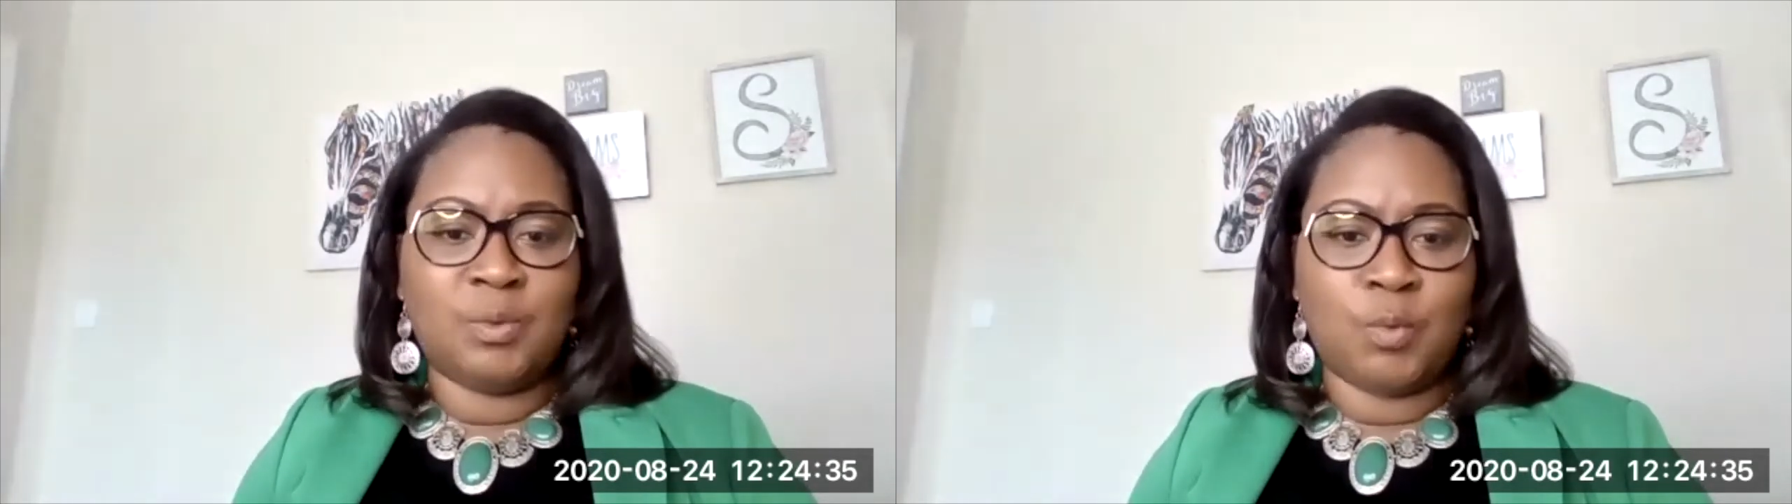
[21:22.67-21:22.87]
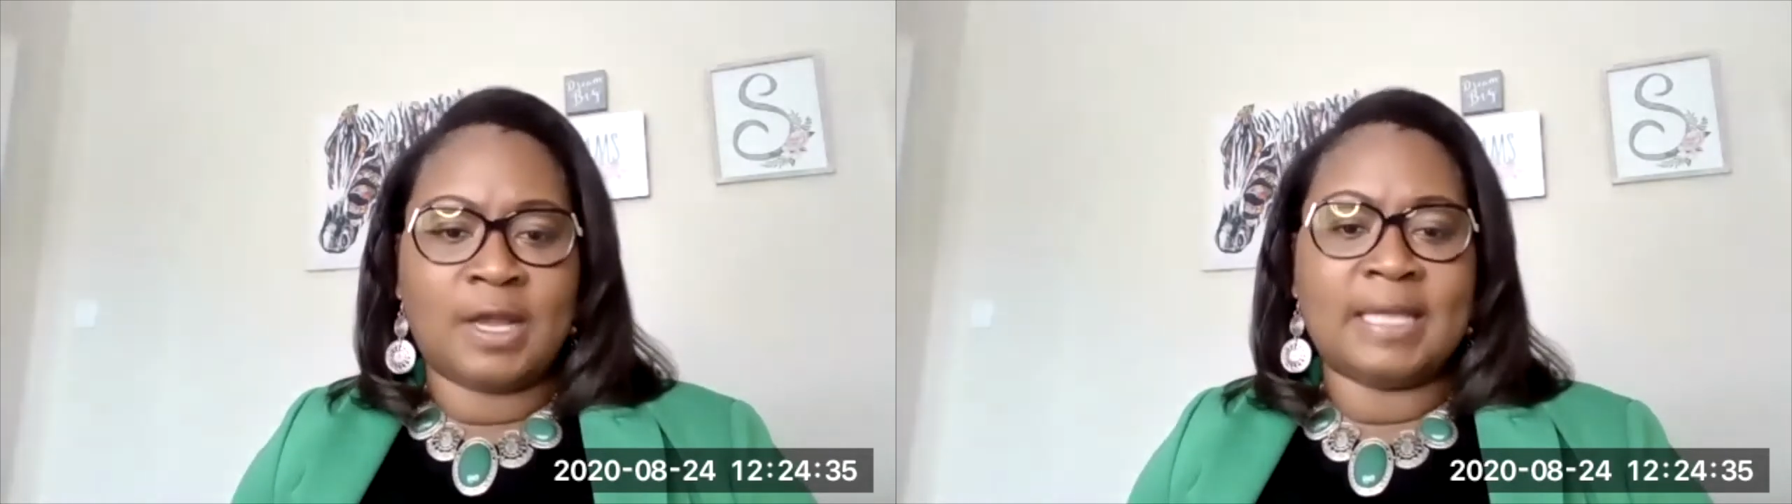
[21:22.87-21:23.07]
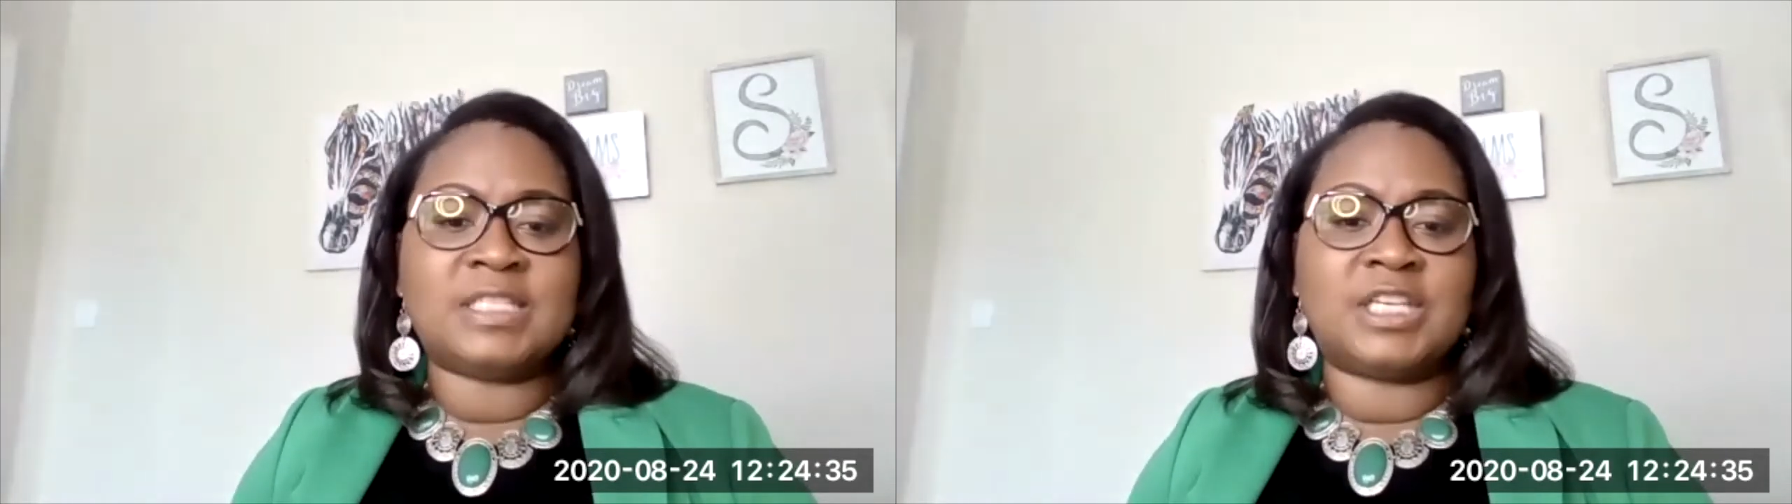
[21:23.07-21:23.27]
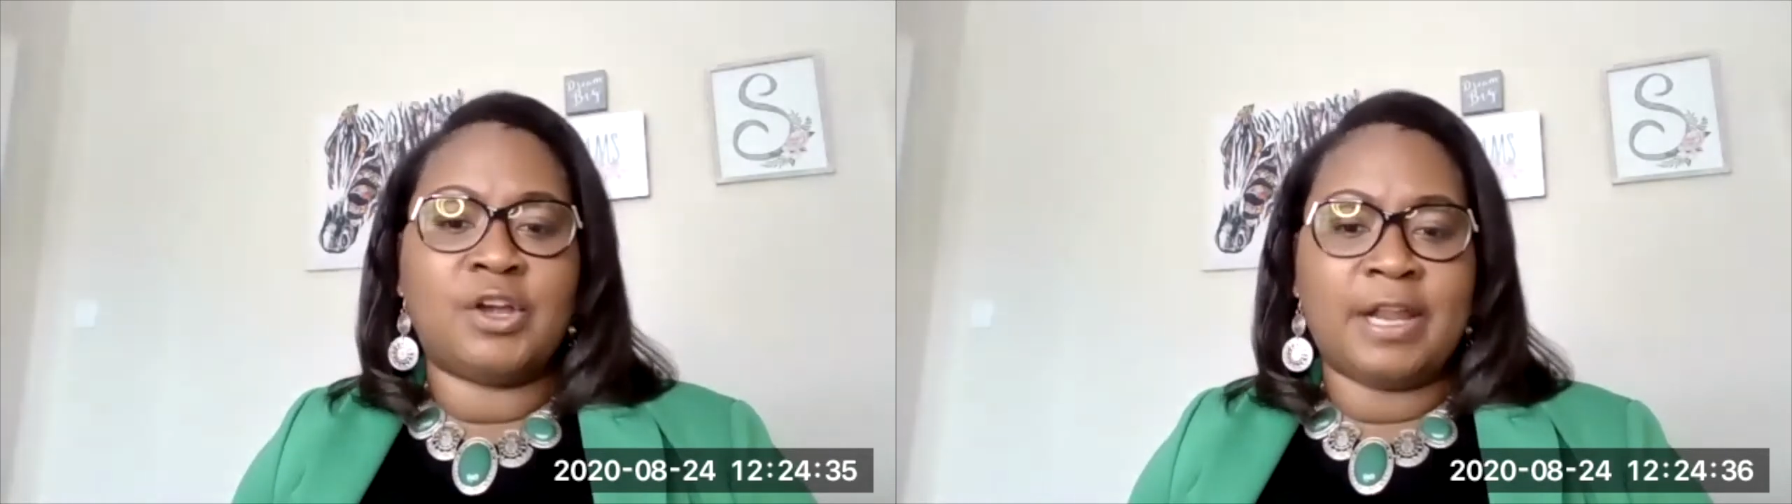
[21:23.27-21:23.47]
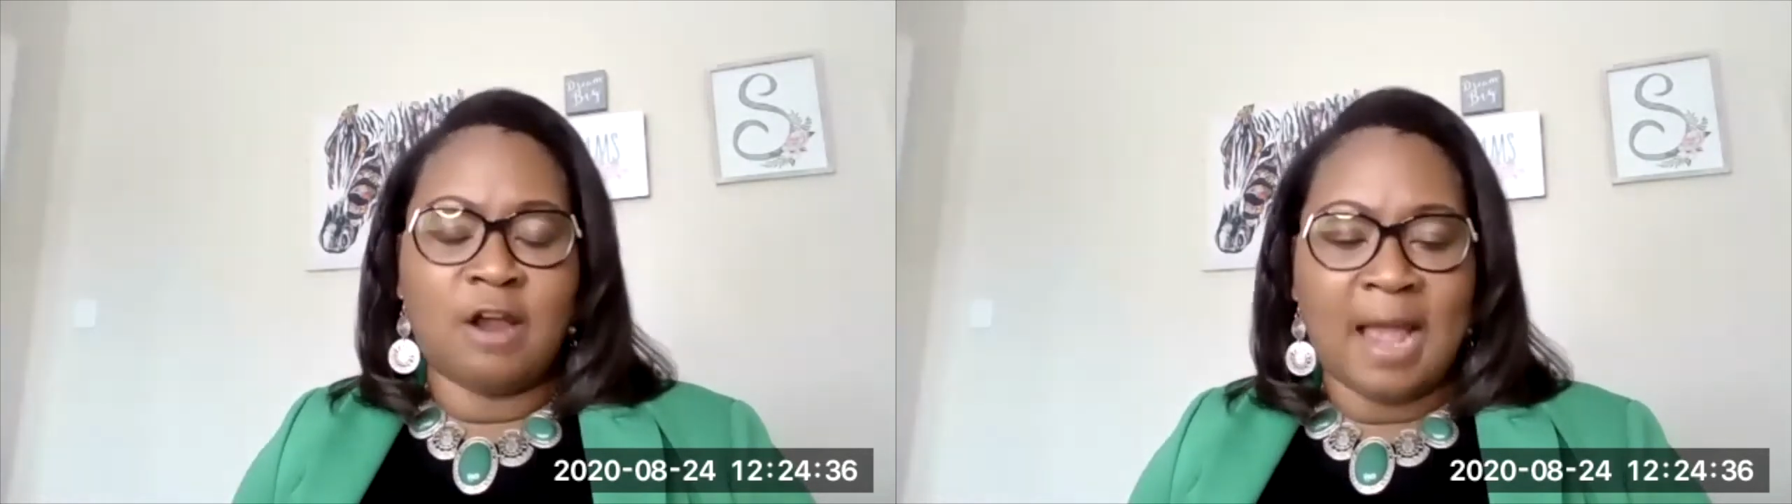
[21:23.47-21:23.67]
work
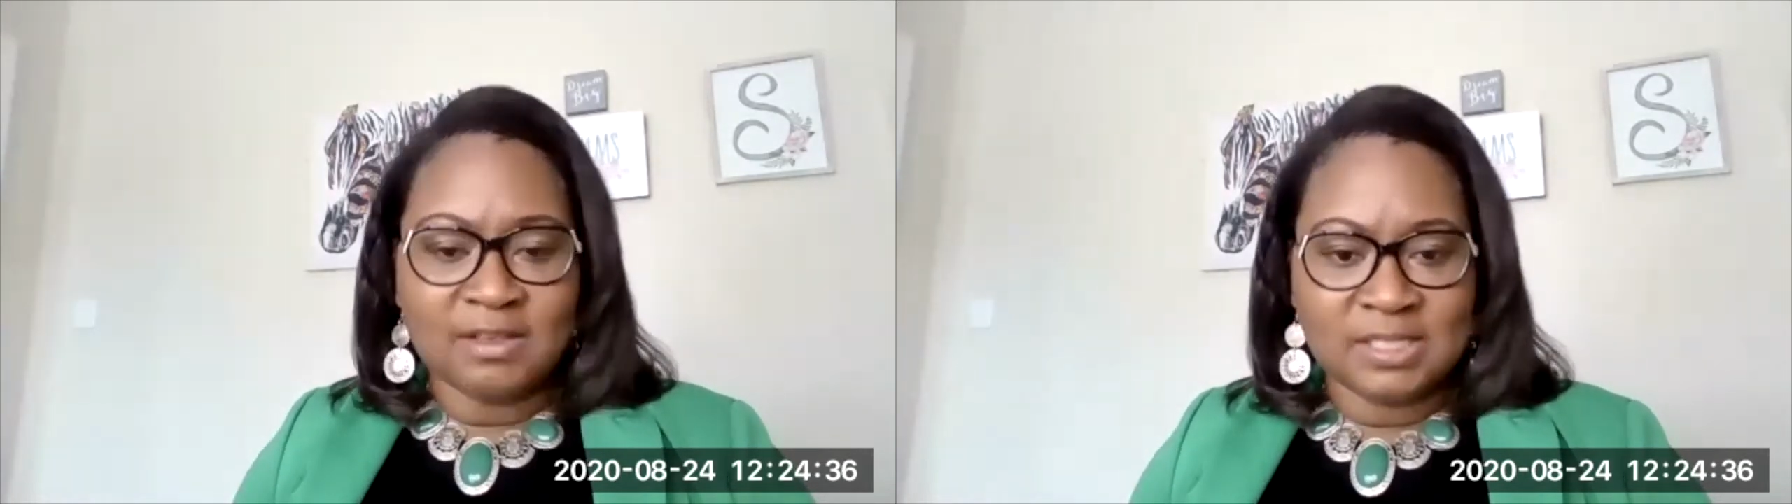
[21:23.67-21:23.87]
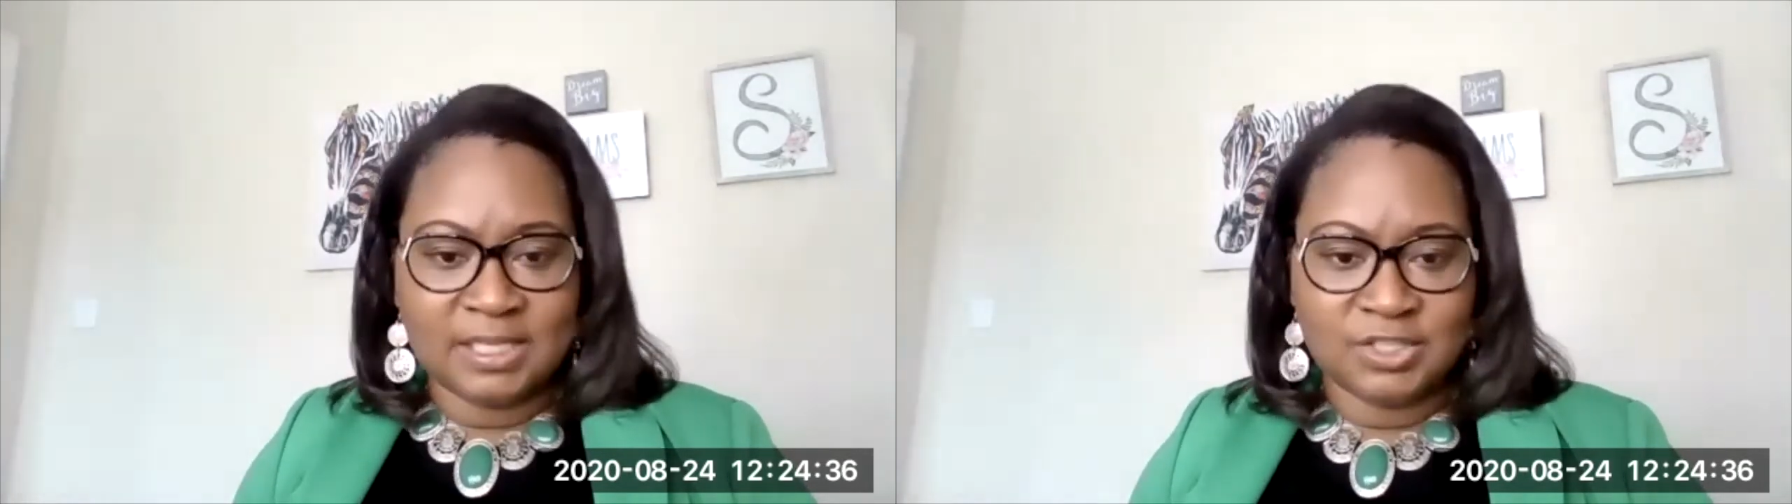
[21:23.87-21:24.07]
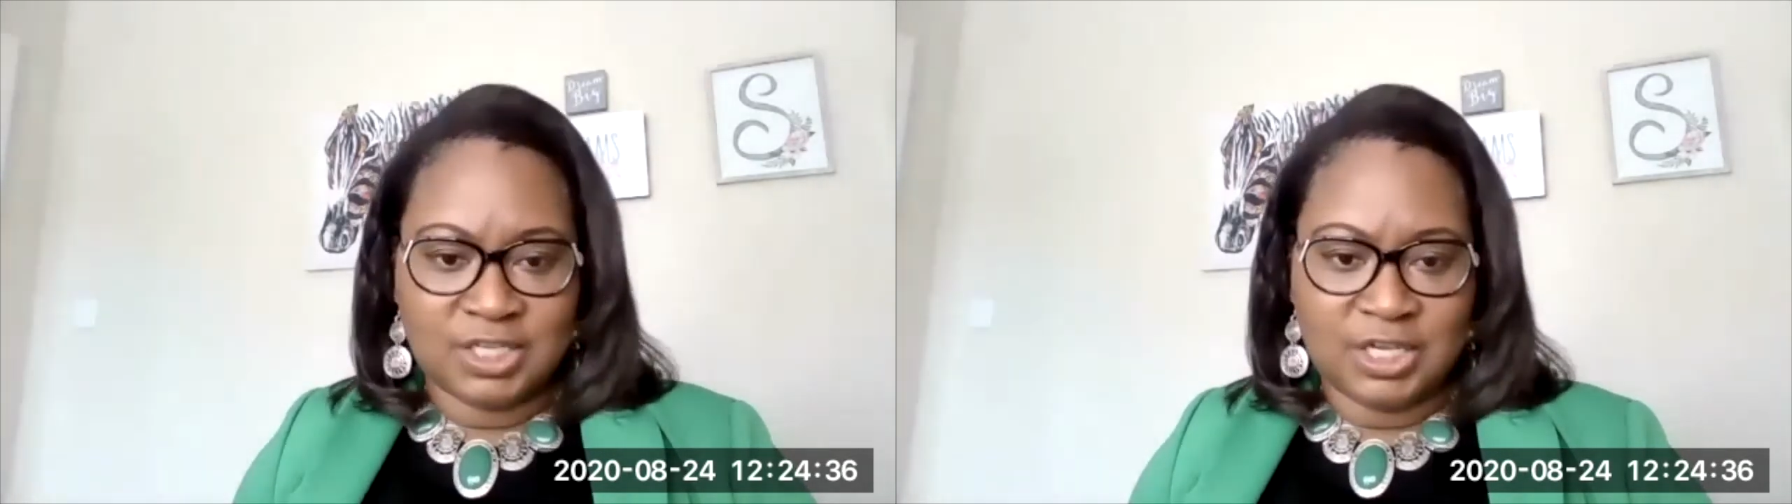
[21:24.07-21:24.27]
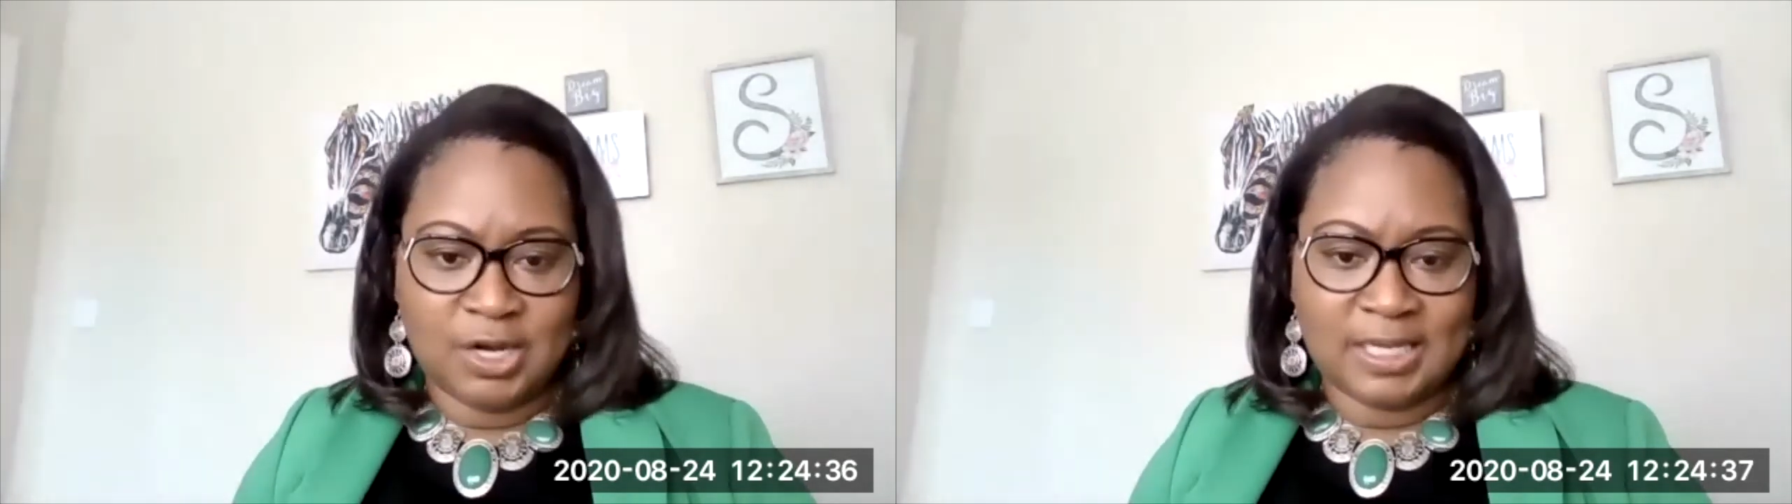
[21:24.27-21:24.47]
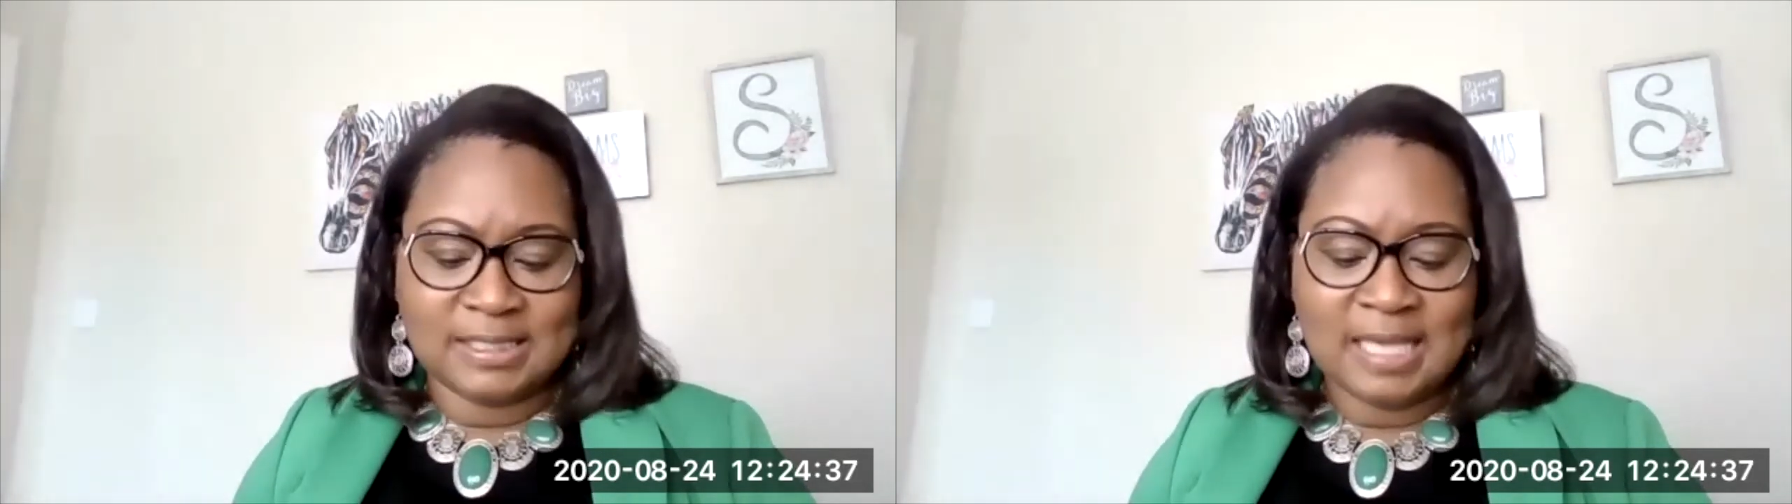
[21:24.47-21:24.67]
insecurity, or housing
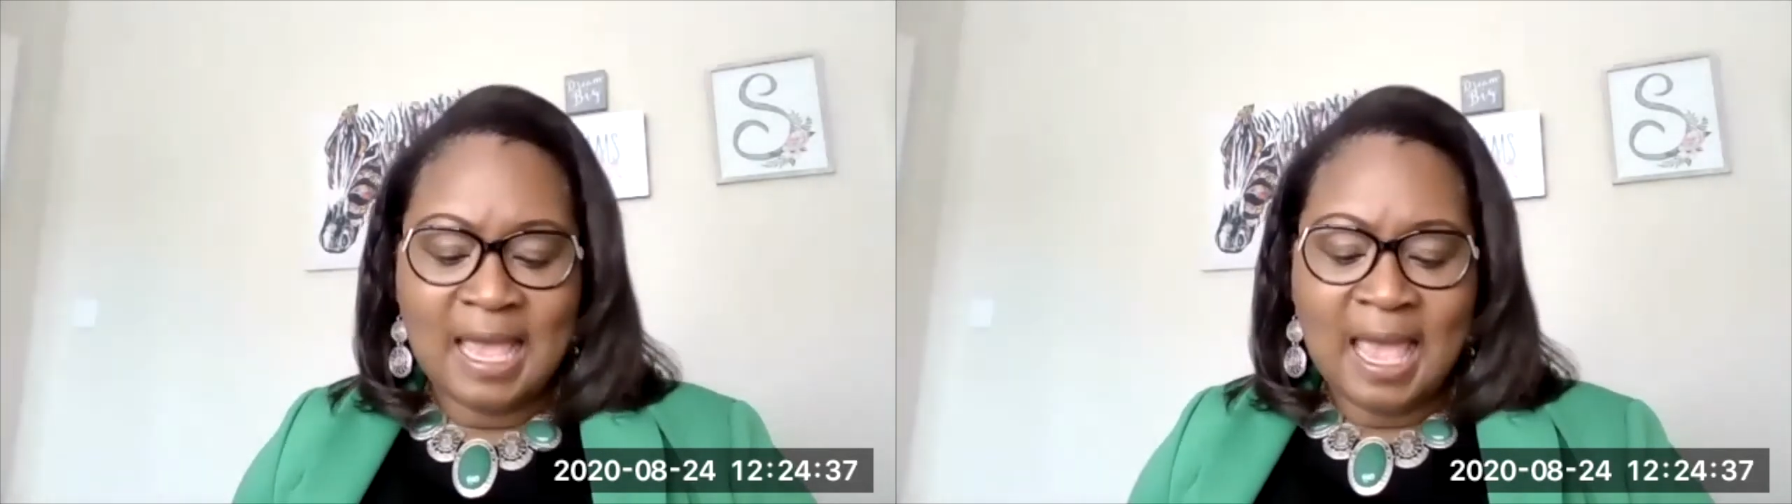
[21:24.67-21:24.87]
insecurities.